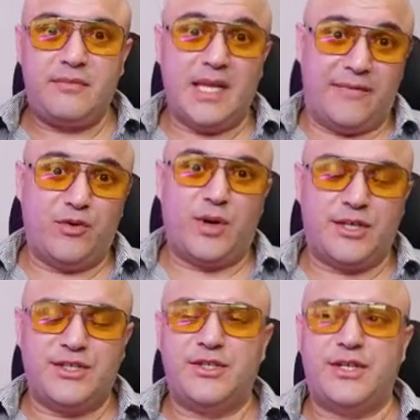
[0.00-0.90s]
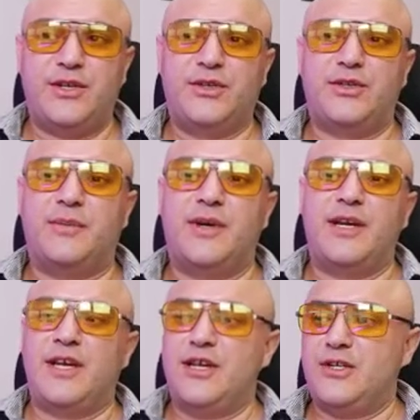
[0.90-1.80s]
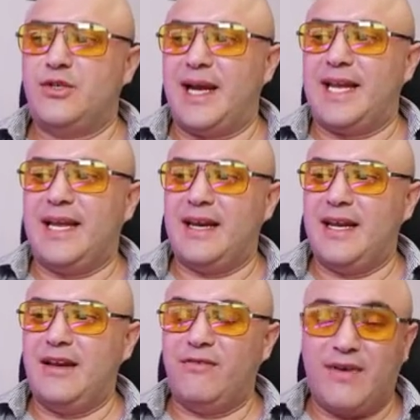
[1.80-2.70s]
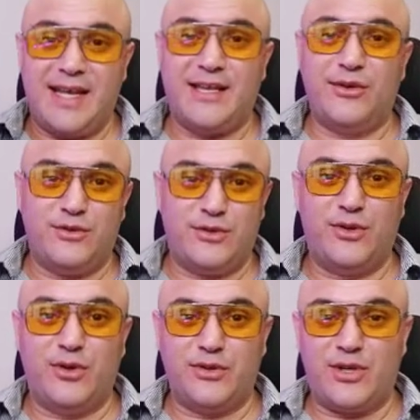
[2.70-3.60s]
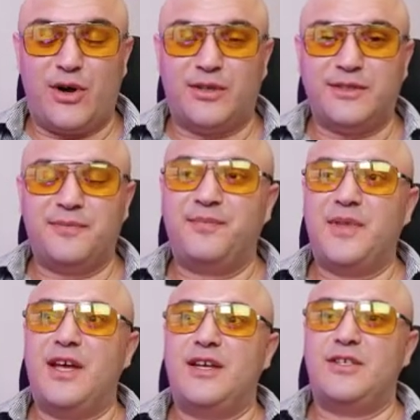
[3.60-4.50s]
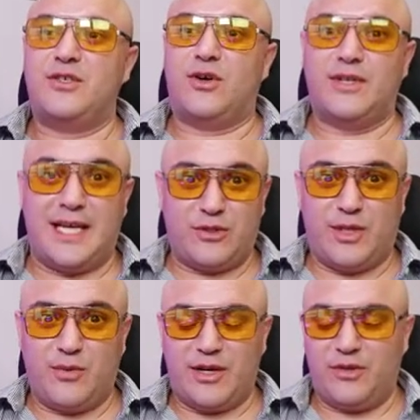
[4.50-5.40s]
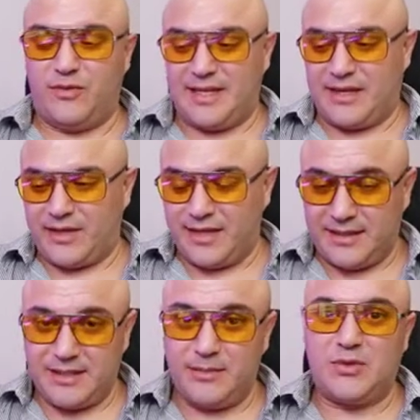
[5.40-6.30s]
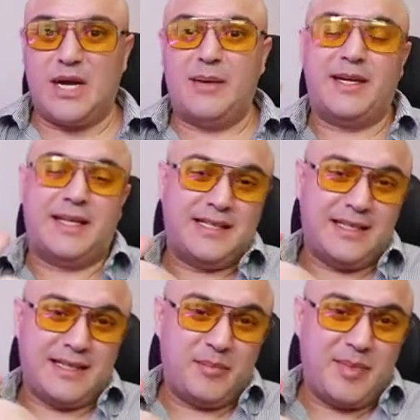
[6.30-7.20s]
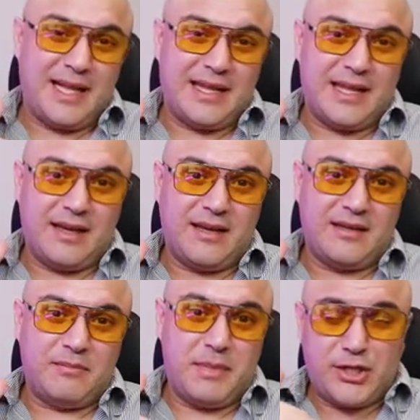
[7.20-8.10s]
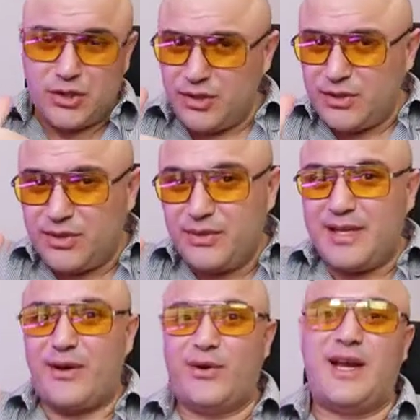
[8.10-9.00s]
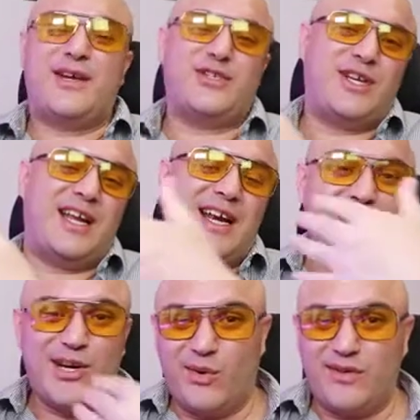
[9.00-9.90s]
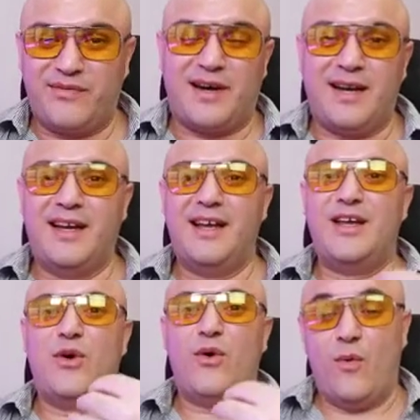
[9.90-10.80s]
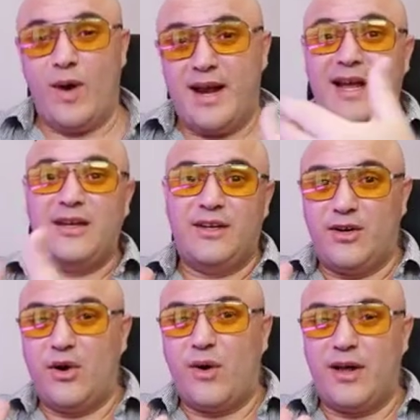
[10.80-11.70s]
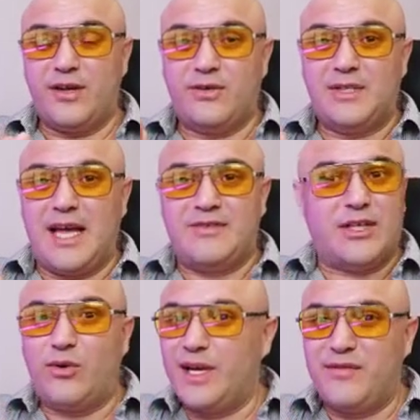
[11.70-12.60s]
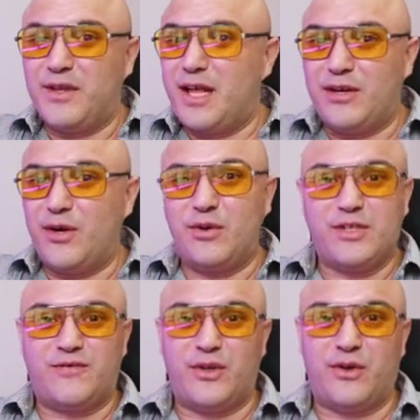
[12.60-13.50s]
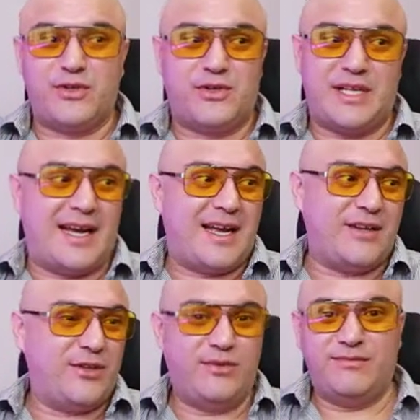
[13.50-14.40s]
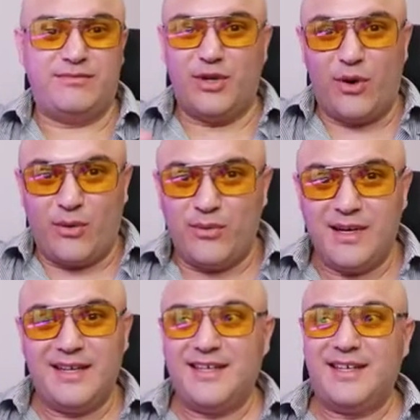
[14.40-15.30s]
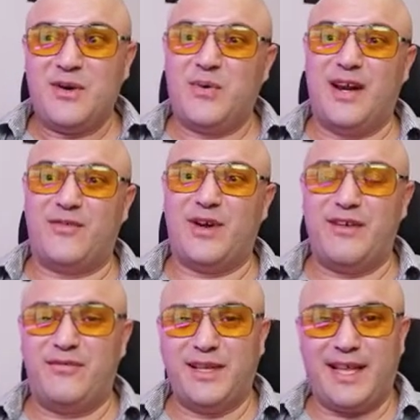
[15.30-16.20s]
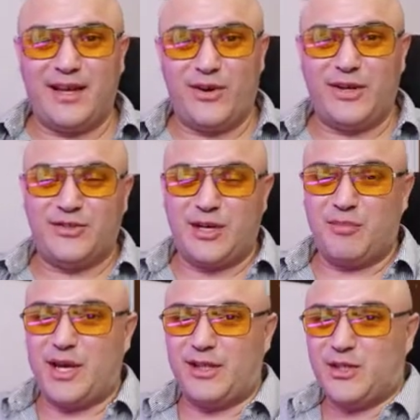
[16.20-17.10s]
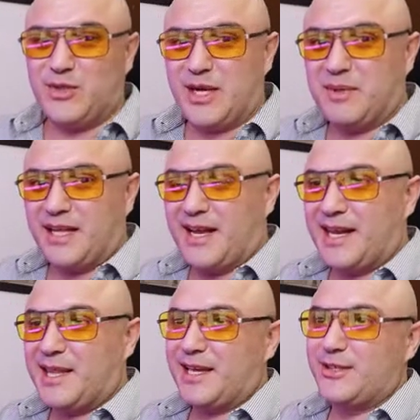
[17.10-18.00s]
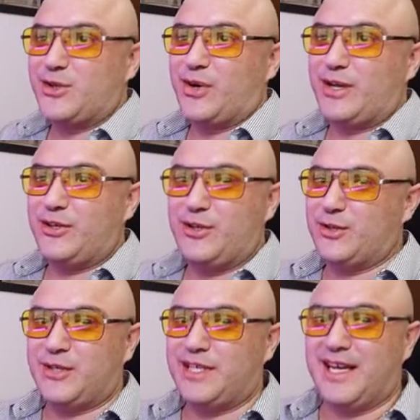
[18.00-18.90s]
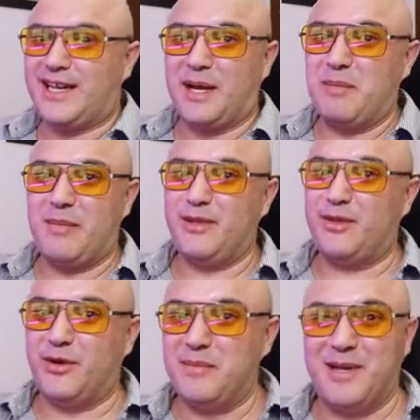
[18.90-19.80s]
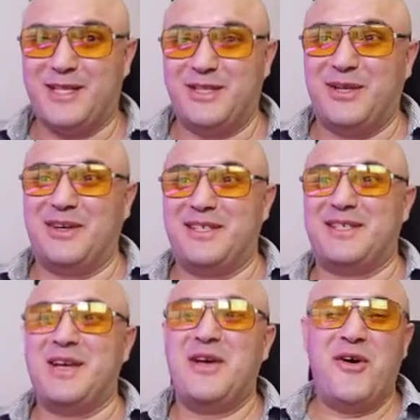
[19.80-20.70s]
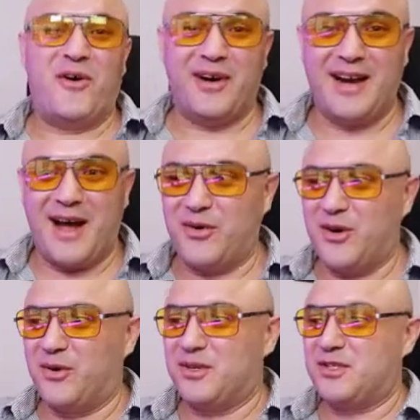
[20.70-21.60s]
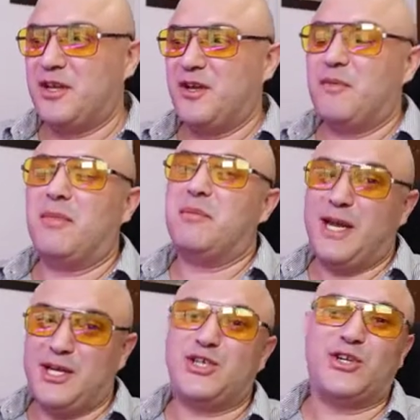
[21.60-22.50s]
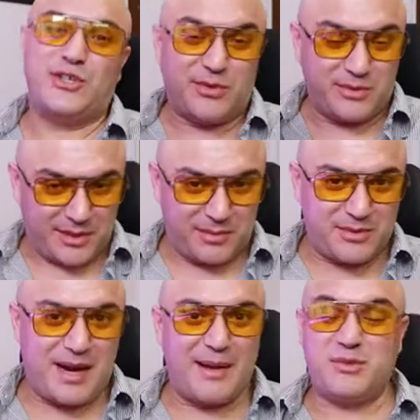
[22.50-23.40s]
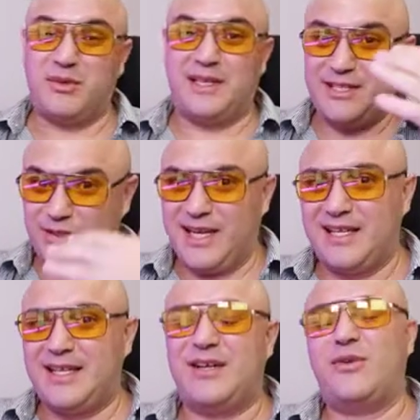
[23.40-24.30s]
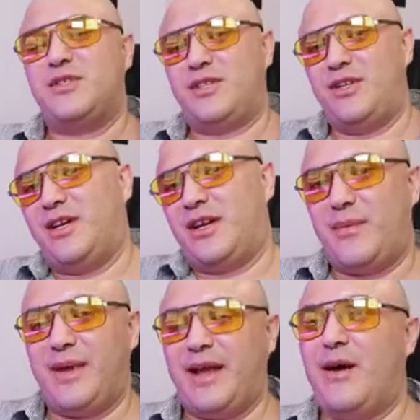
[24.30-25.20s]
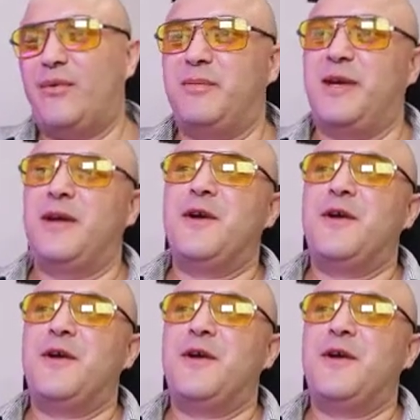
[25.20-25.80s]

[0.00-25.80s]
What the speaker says: if you're watching this on YouTube so I can invite you to those calls. So that's what you want to do right now. Click the subscribe and click the little bell thing. Make sure to do that, okay? Because you're going to get notified when I go on those lives. I don't give a lot of notice for those because I kind of go whenever I feel like jumping on the treadmill kind of thing. So I usually get like maybe 30 minutes notice or an hour notice. But make sure to subscribe so at least you get that notice and you can come hang out with me.